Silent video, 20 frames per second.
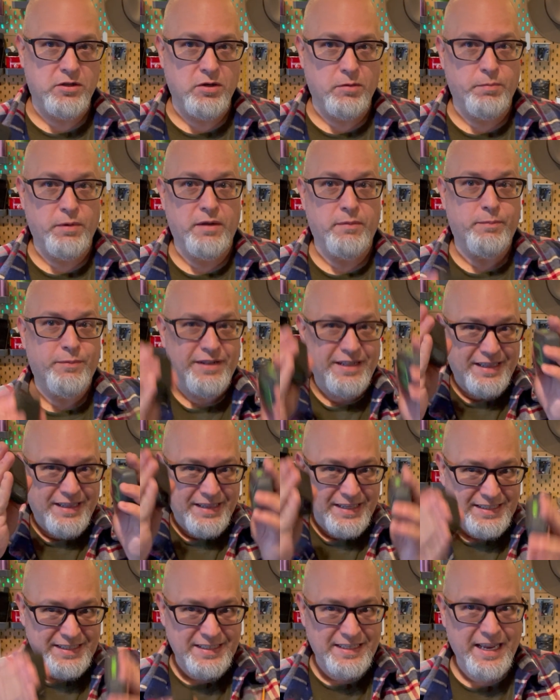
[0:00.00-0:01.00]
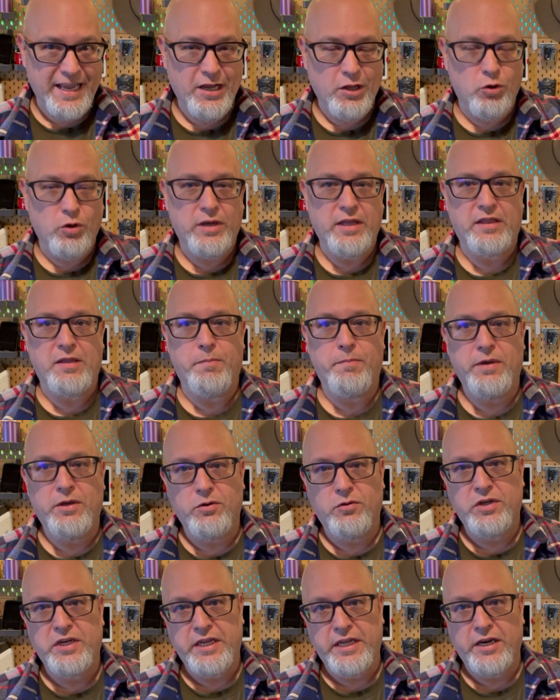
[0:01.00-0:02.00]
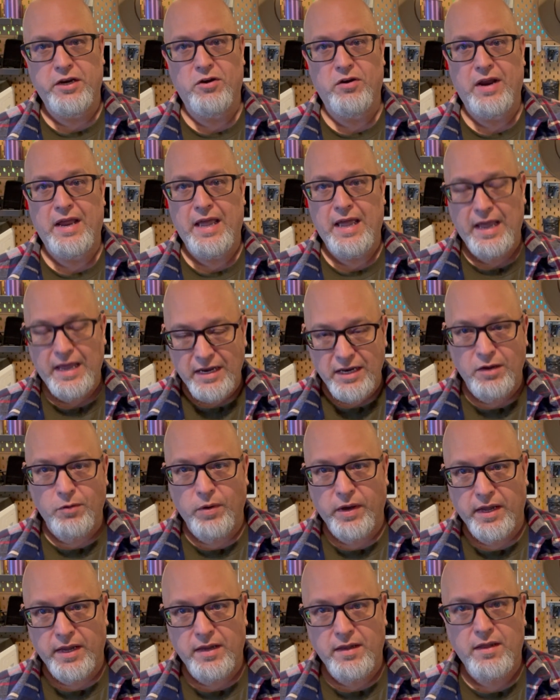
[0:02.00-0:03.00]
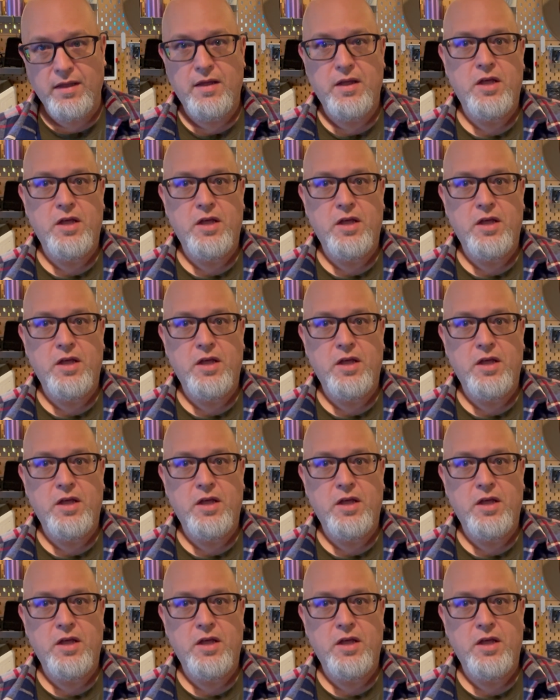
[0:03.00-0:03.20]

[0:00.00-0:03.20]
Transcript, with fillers: So, but let's take a look at the middle tier anyway,